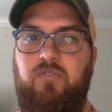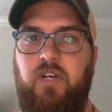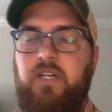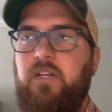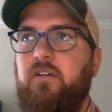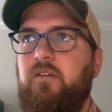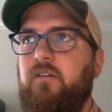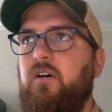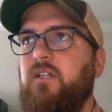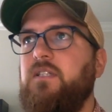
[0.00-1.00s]
a vague
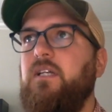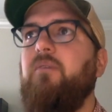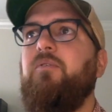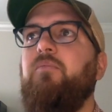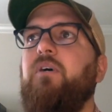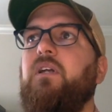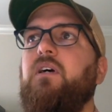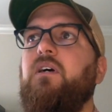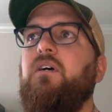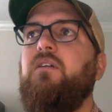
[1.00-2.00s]
concept,
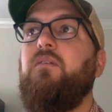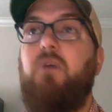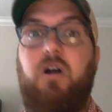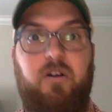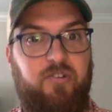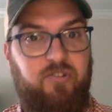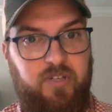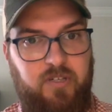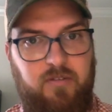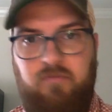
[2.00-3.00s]
but
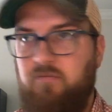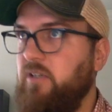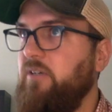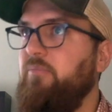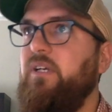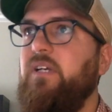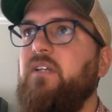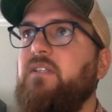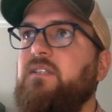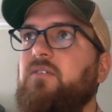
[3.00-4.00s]
democracy, very
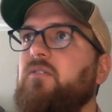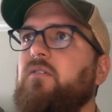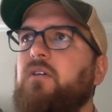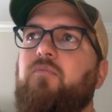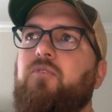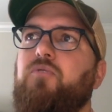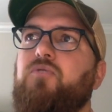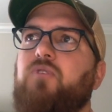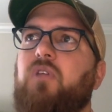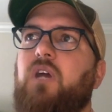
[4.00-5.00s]
big, still
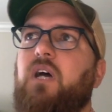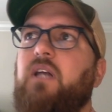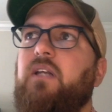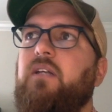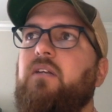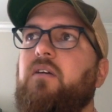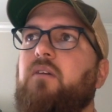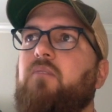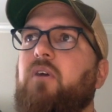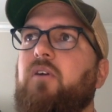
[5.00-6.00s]
used a lot in
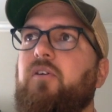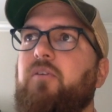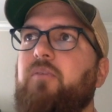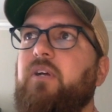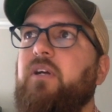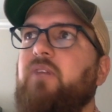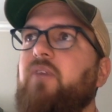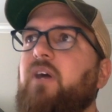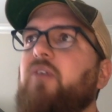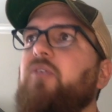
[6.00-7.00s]
modern American
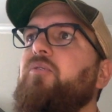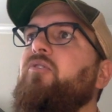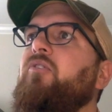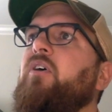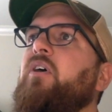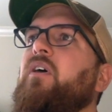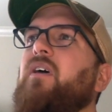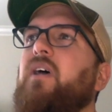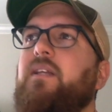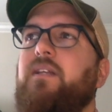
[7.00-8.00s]
values,
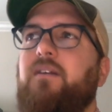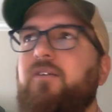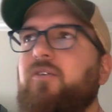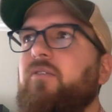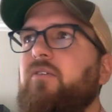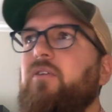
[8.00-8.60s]
and then other,